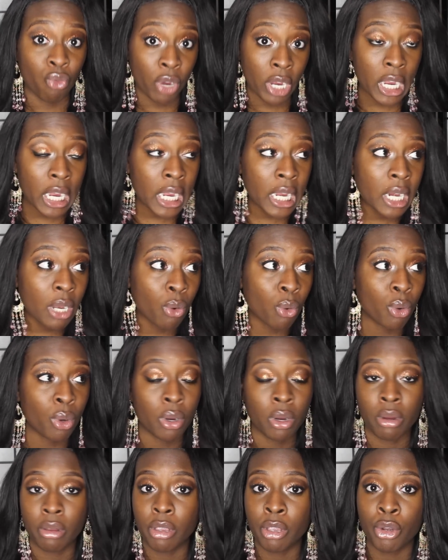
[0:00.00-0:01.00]
read
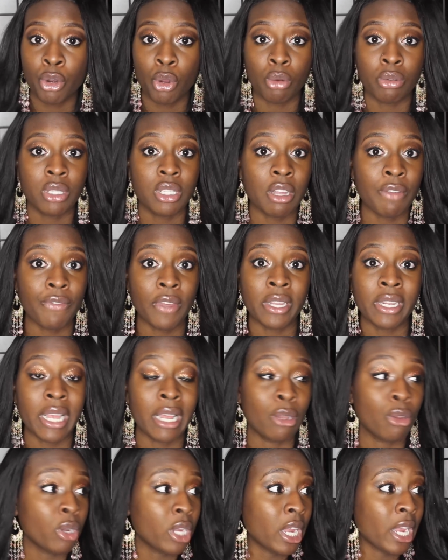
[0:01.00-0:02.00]
or you know stuff like
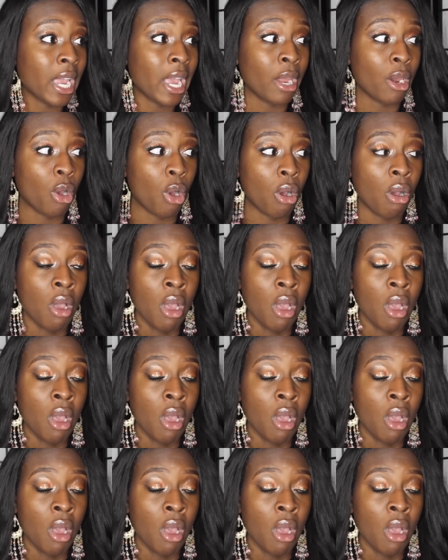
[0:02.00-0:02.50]
that looking at